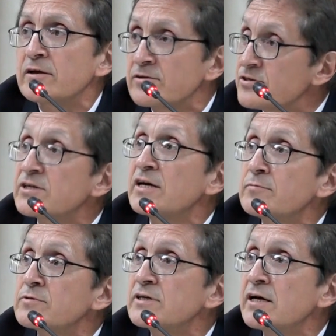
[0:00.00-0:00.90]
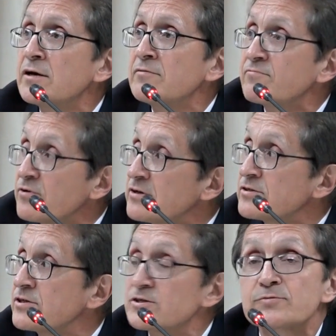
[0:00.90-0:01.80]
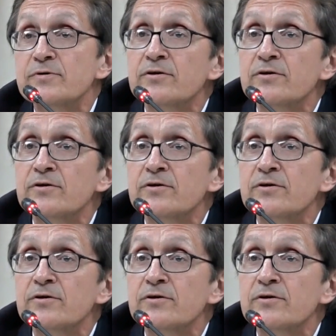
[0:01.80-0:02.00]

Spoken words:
at the same time, for instance,